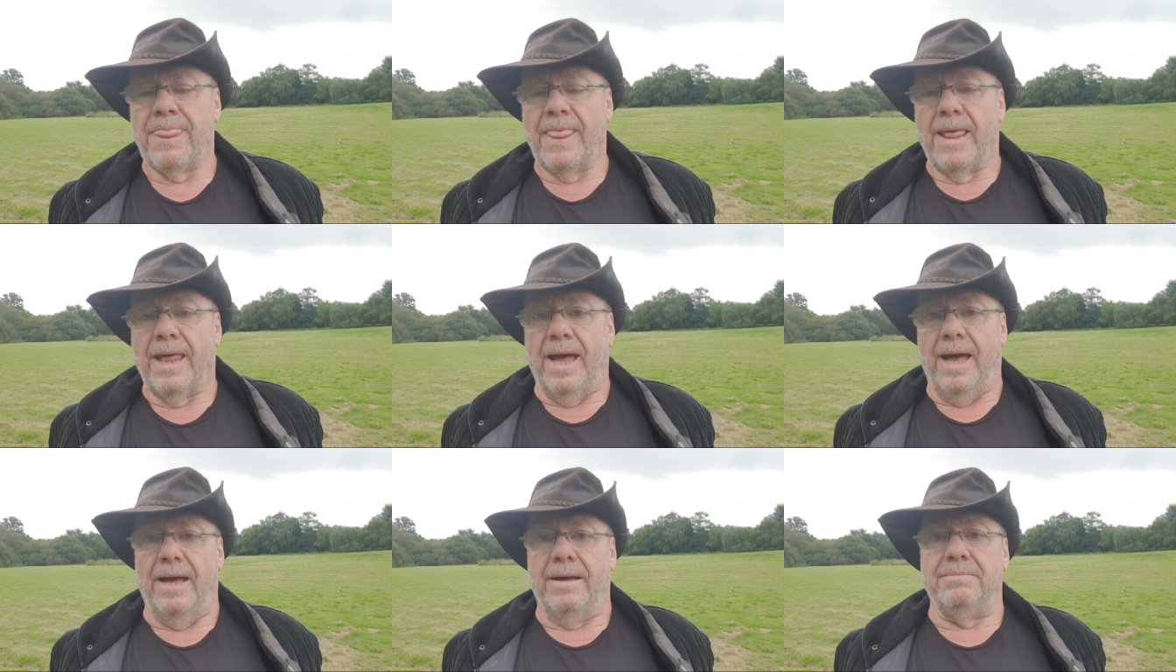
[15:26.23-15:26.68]

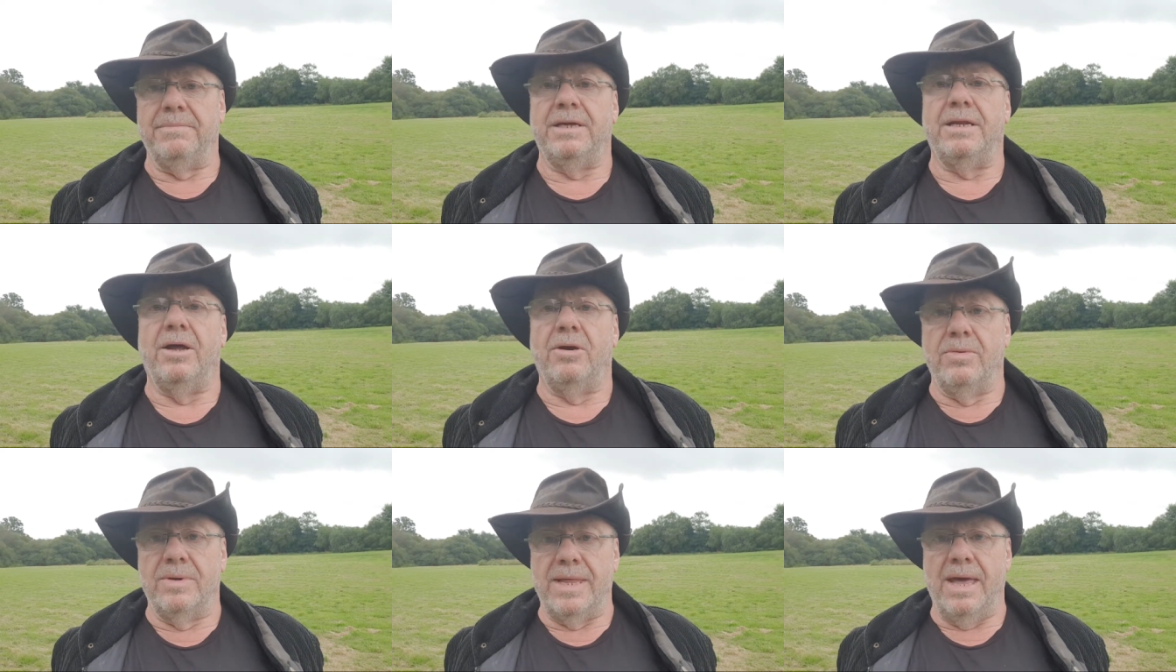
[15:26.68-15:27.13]

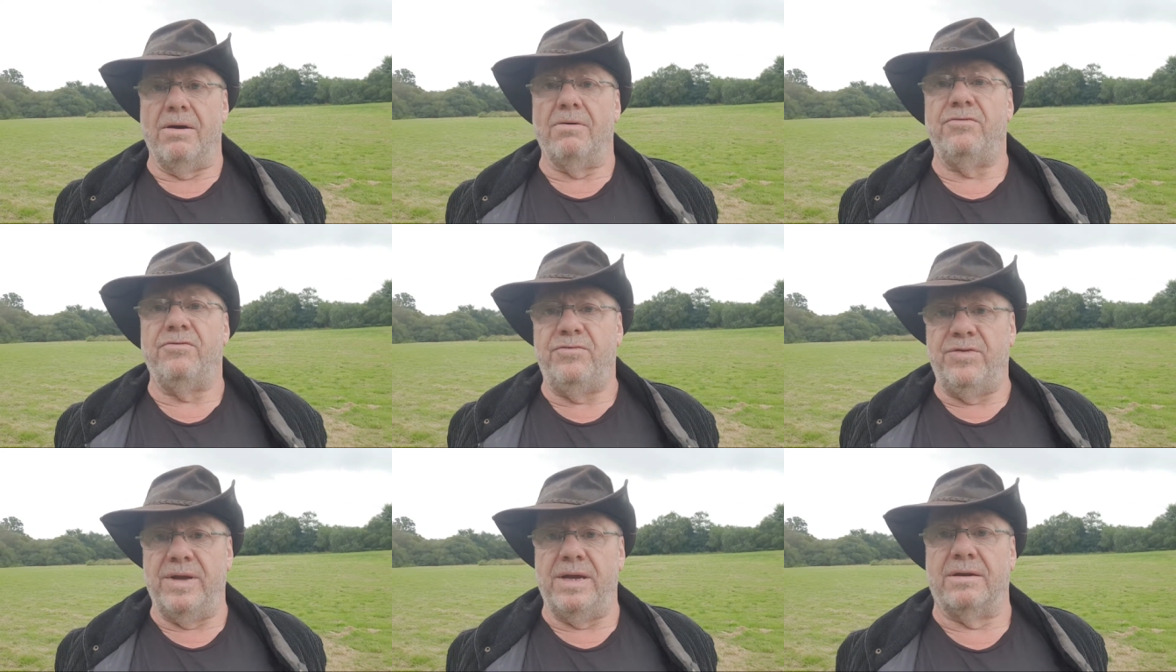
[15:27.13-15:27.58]
without
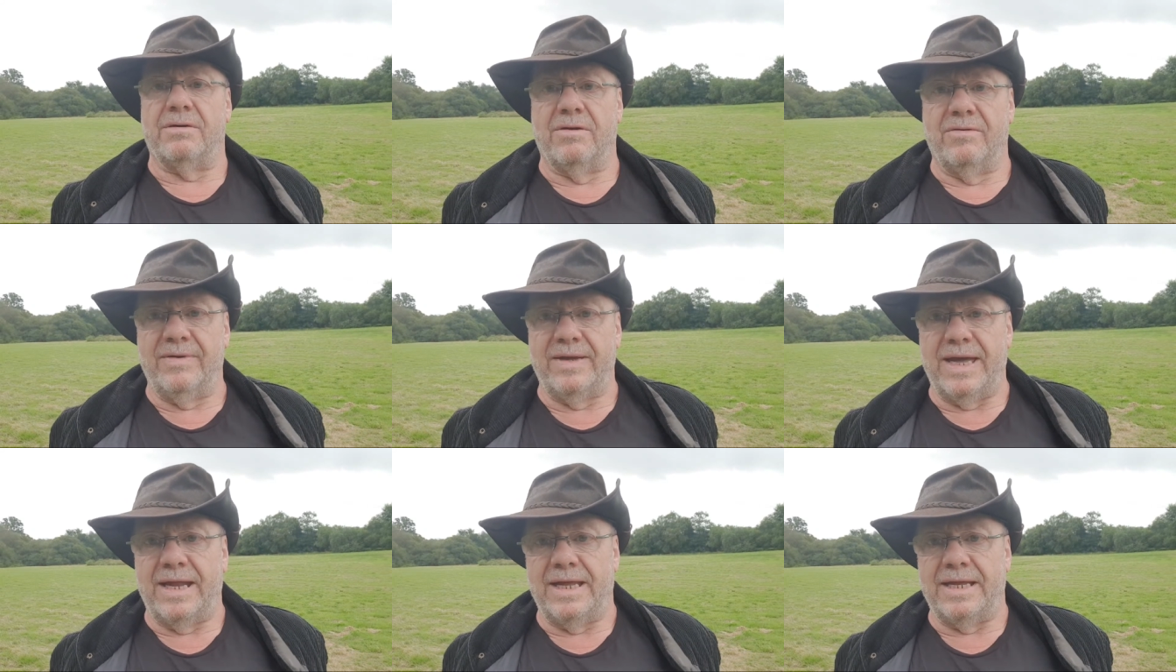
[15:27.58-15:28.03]
fear of
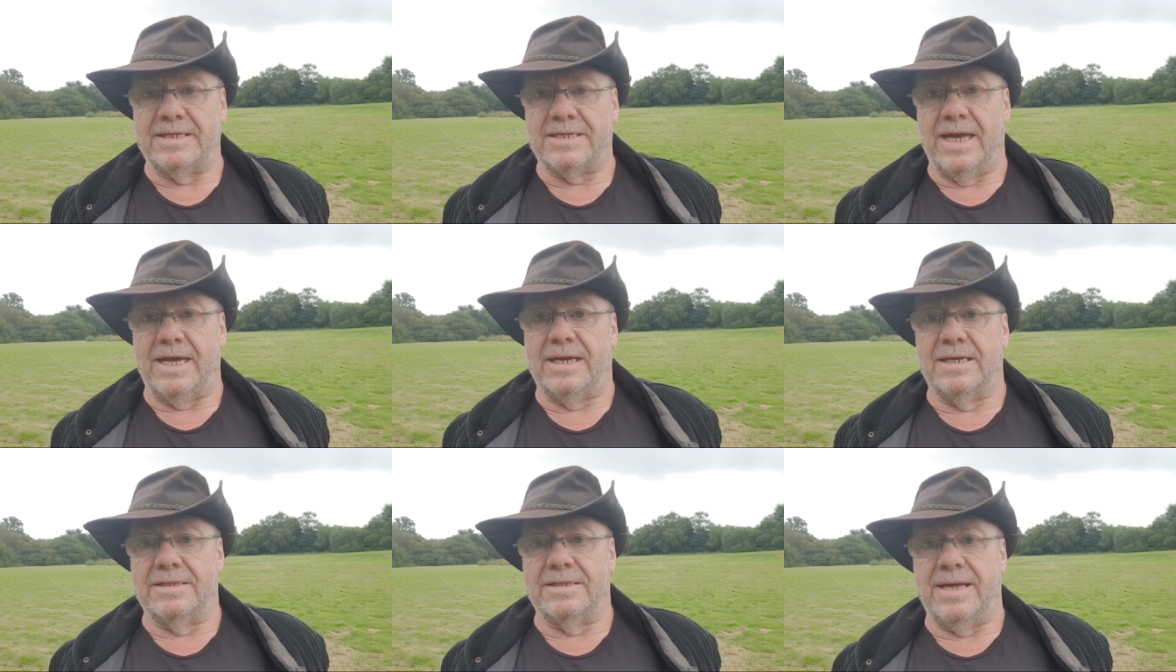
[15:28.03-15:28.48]
it getting
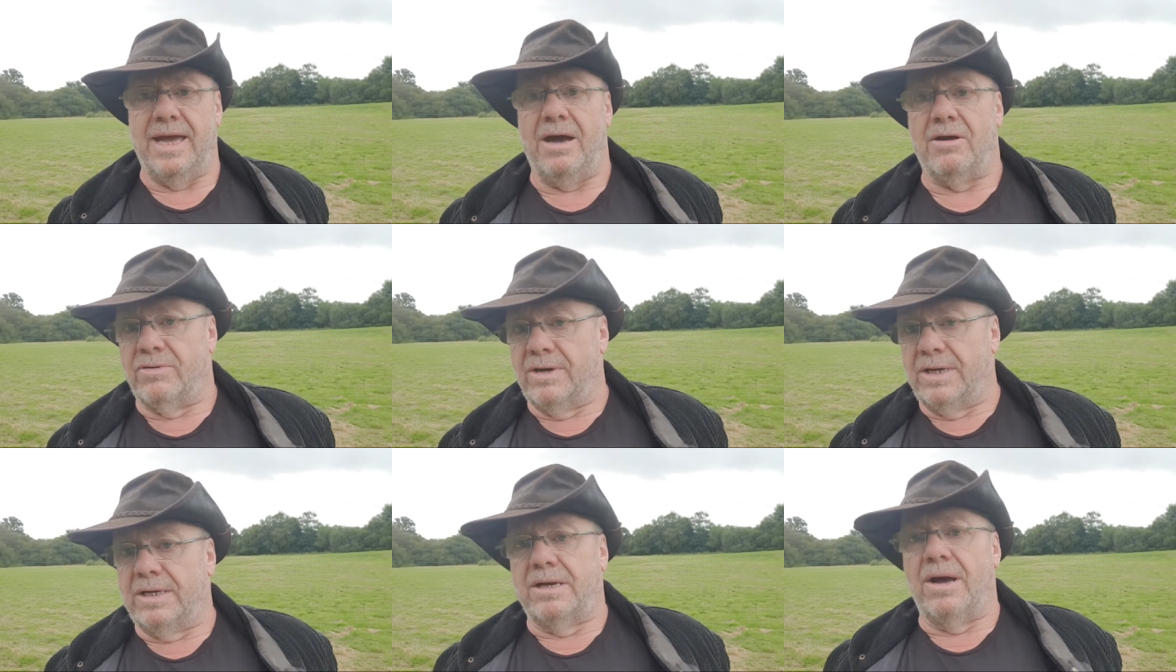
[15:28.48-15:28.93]
taken
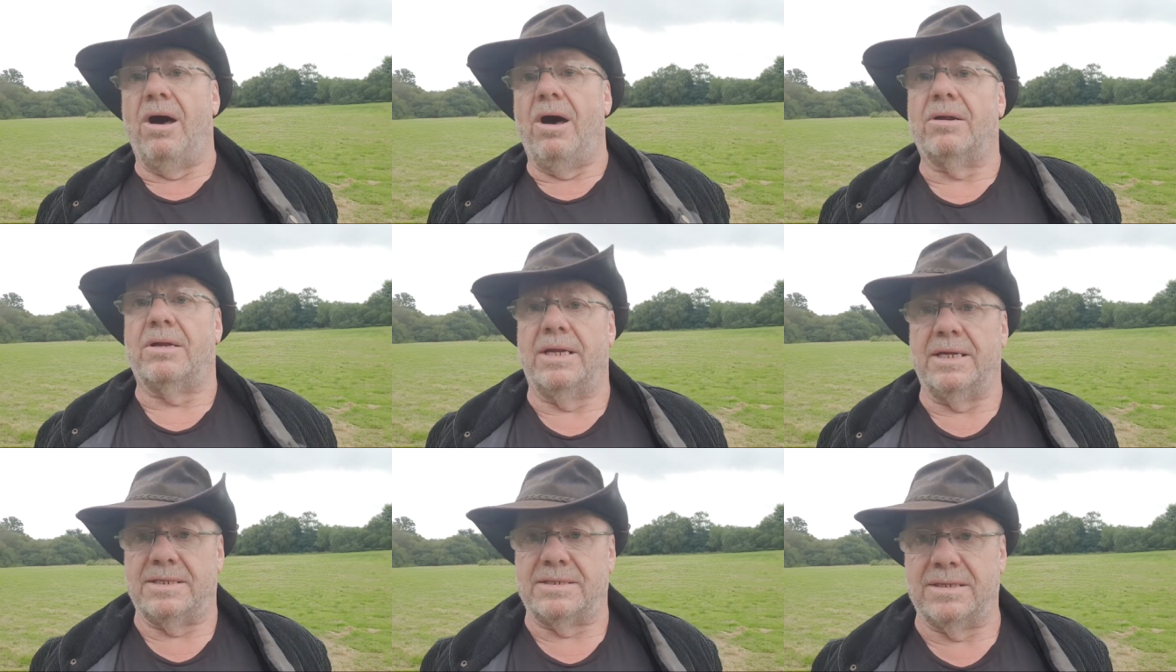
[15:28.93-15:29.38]
down,
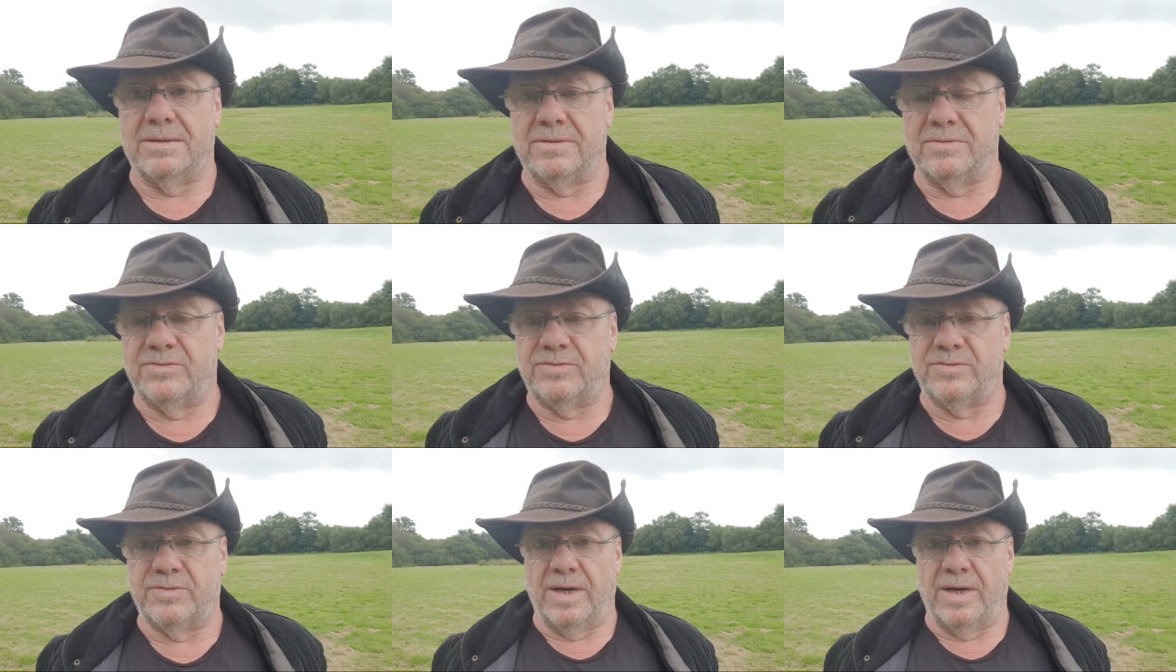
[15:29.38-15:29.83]
regardless
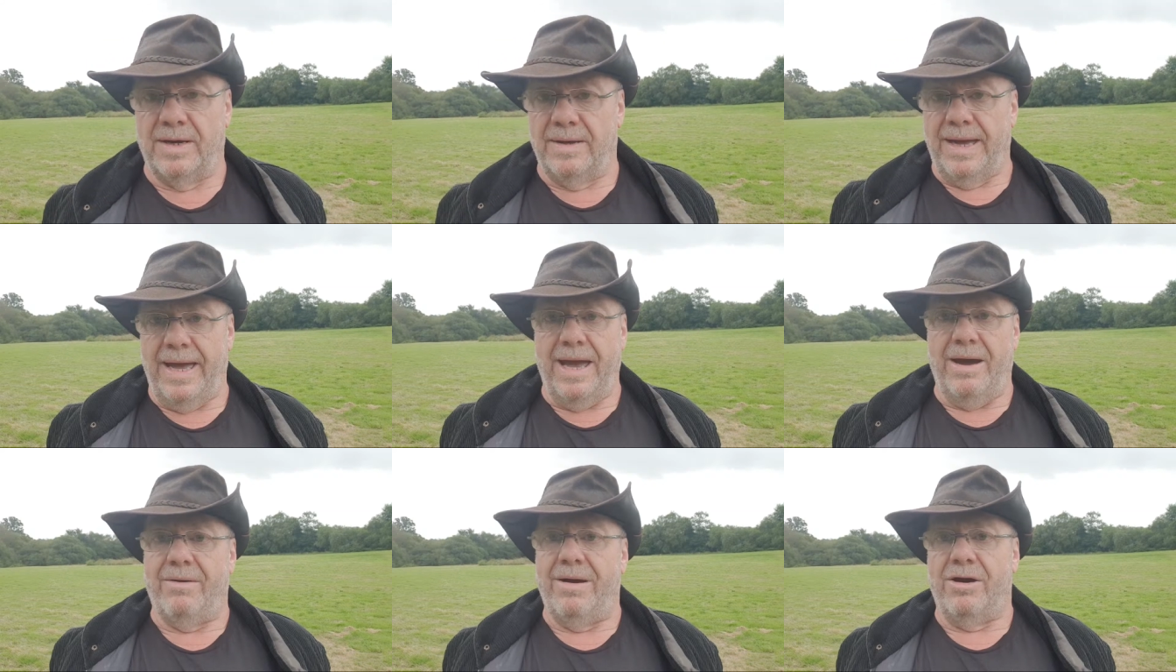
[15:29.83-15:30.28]
of
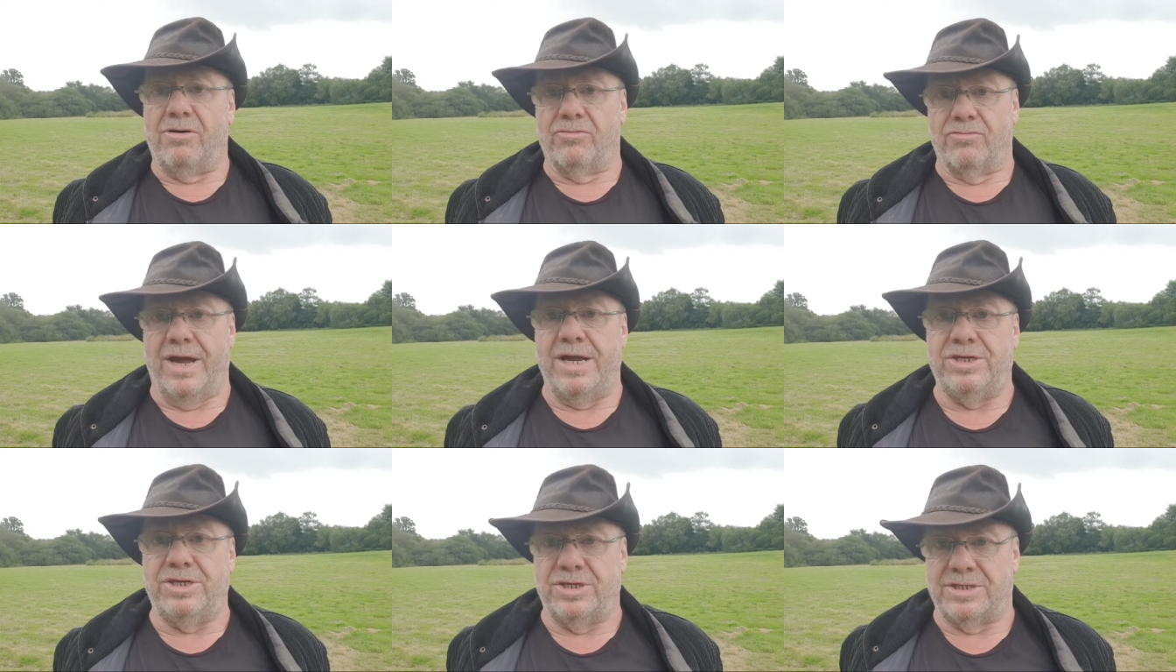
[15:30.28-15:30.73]
how
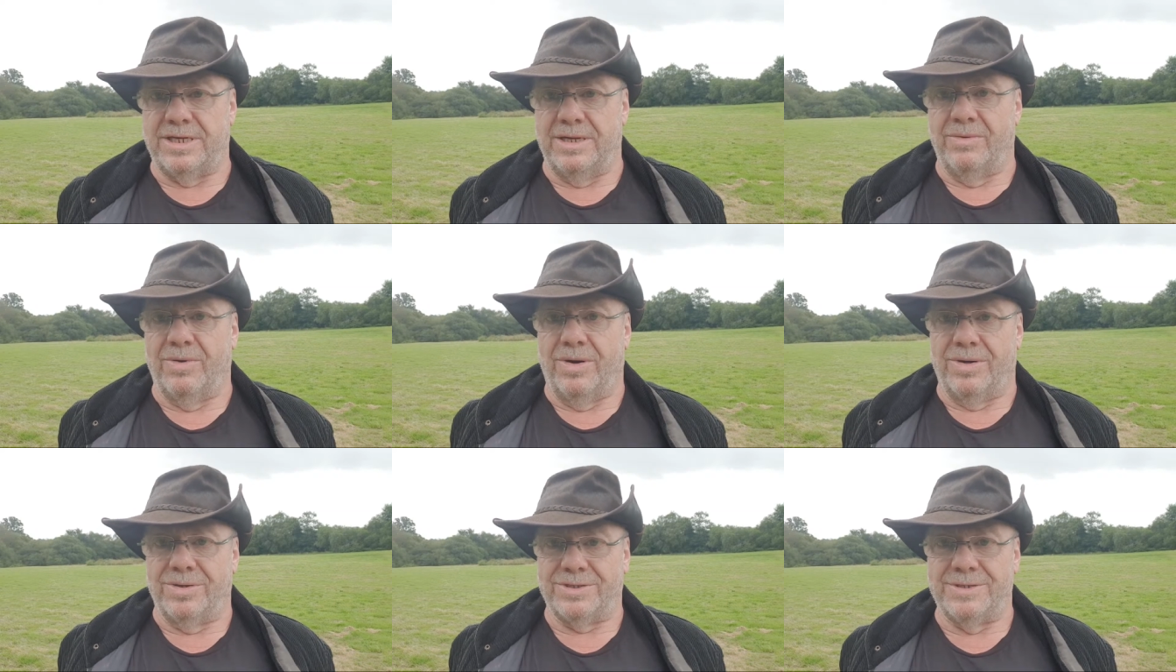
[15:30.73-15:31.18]
outrageous it
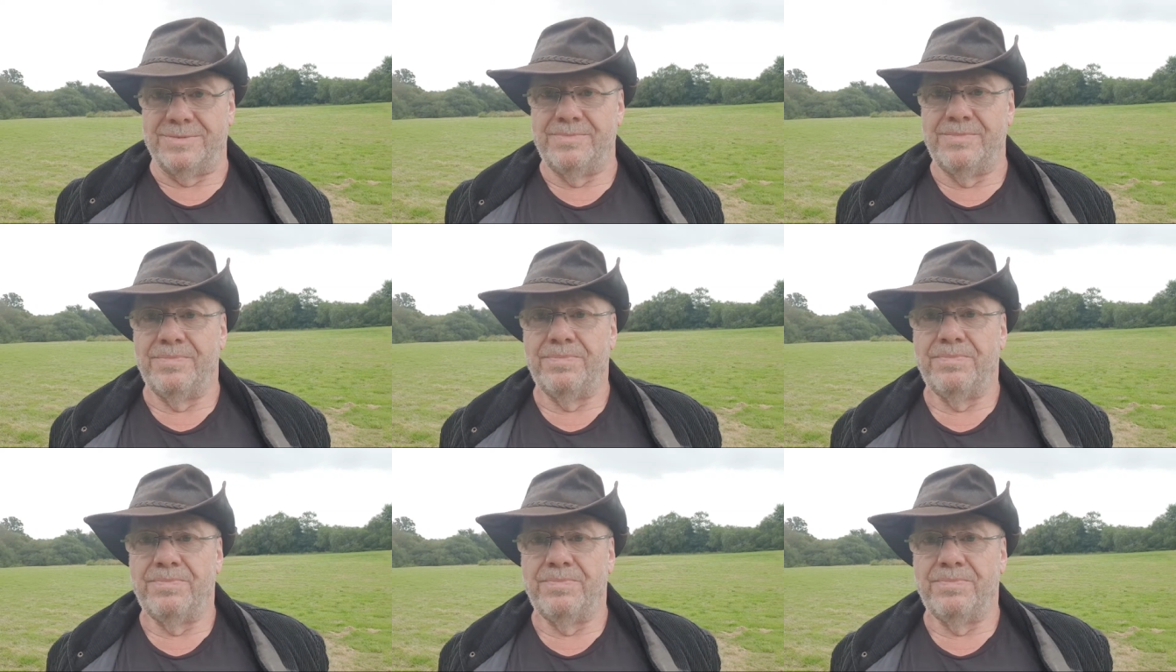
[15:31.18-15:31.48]
was.